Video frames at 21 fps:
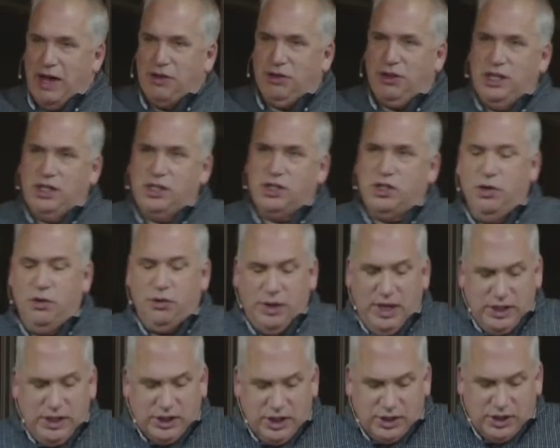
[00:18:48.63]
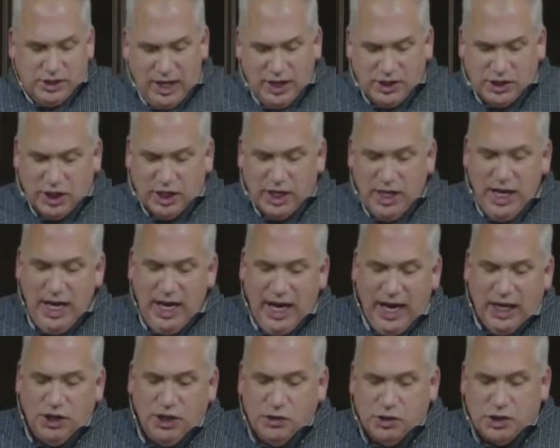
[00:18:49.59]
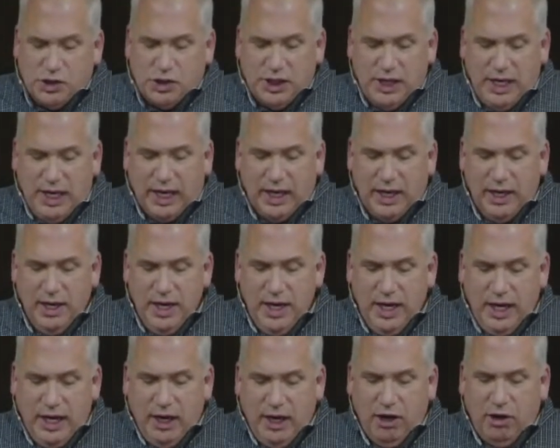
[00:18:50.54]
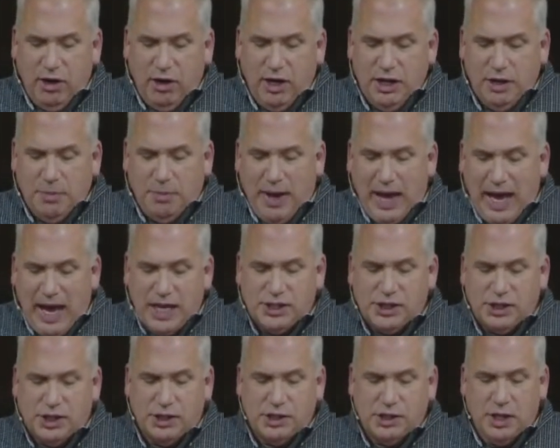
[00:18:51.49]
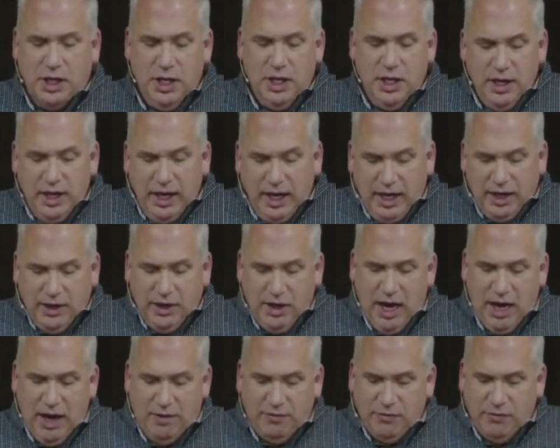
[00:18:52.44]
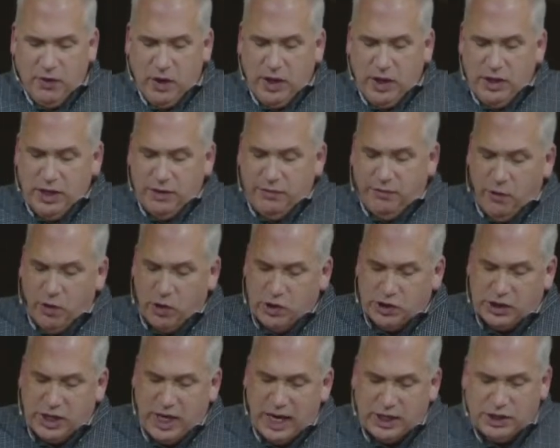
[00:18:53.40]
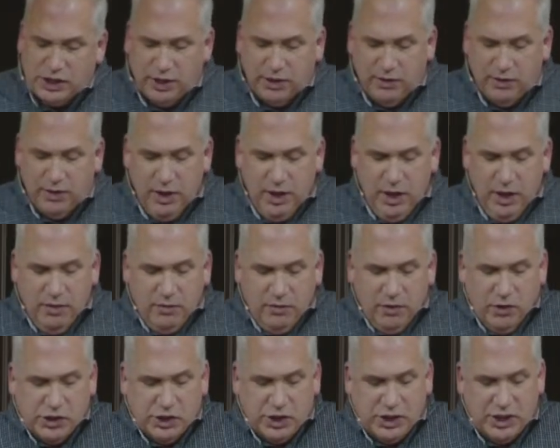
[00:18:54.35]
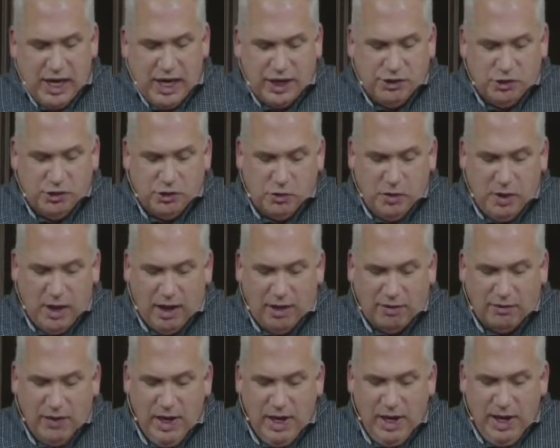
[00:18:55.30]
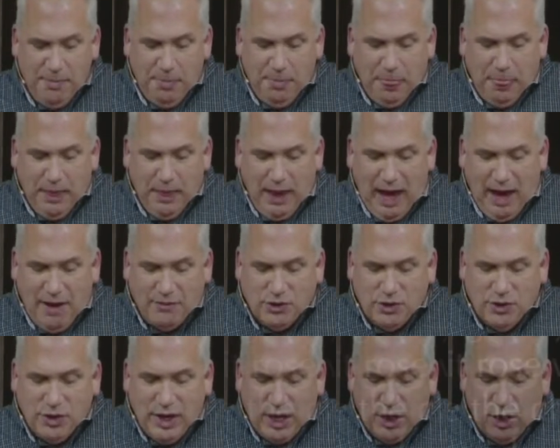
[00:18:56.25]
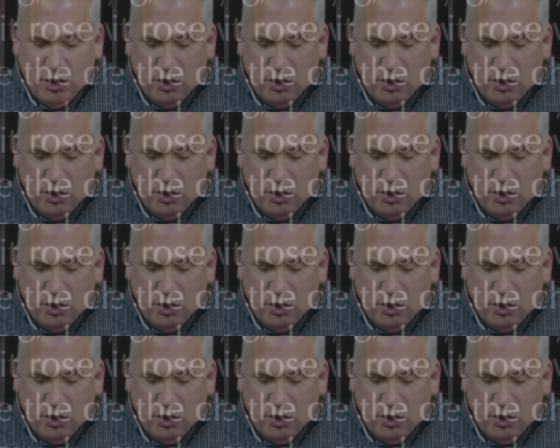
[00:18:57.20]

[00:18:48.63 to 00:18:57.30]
you've got these two things in tension, and you see it here in the passage in, uh, in the fourth section, verses 9 through 12 after